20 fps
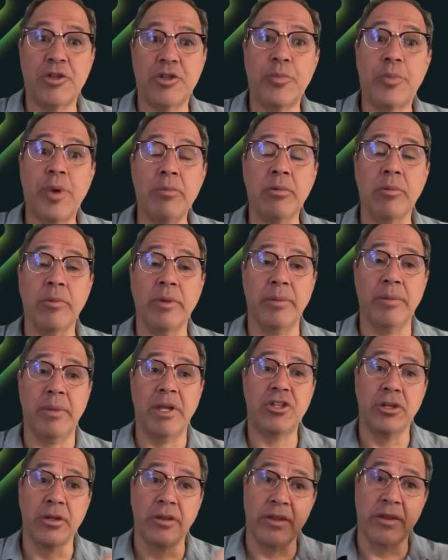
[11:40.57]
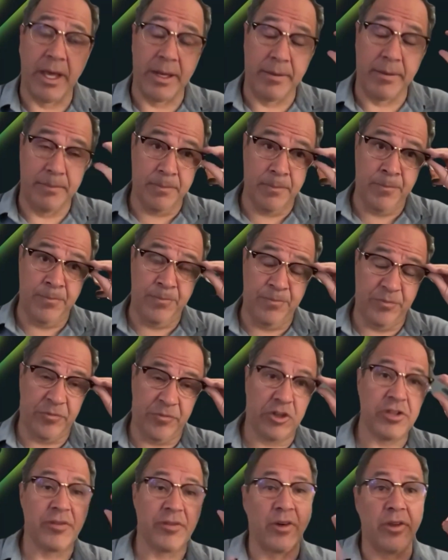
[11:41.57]
I should probably mention that
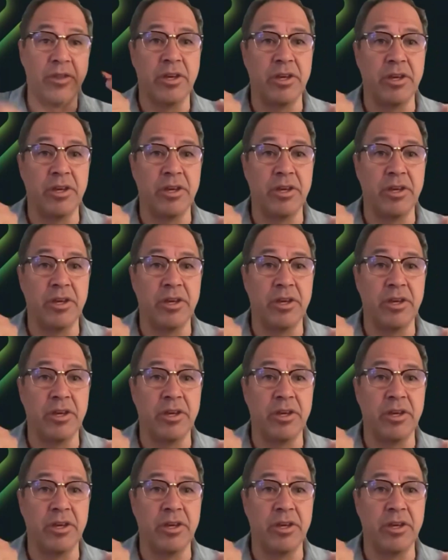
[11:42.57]
first of all,